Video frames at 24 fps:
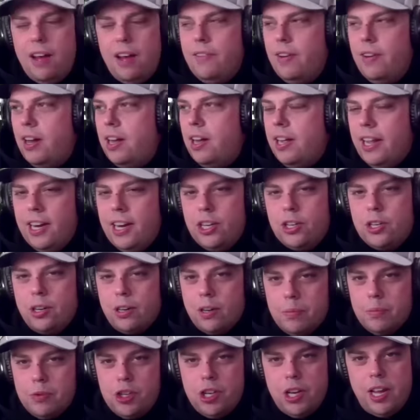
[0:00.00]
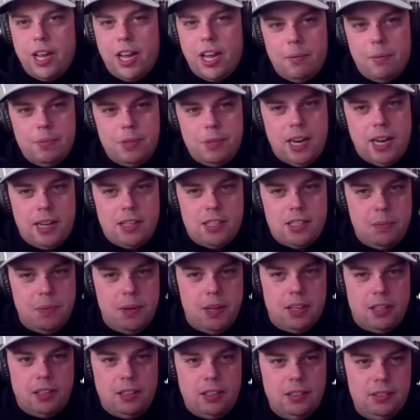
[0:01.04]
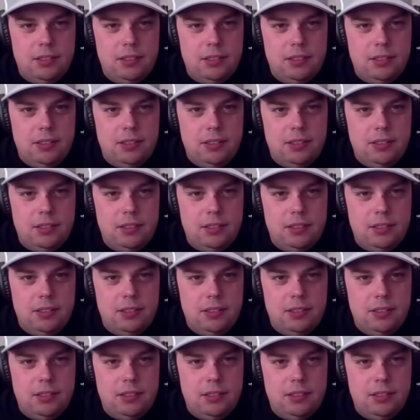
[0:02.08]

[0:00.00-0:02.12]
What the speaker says: an interim GM, Stan Smyl.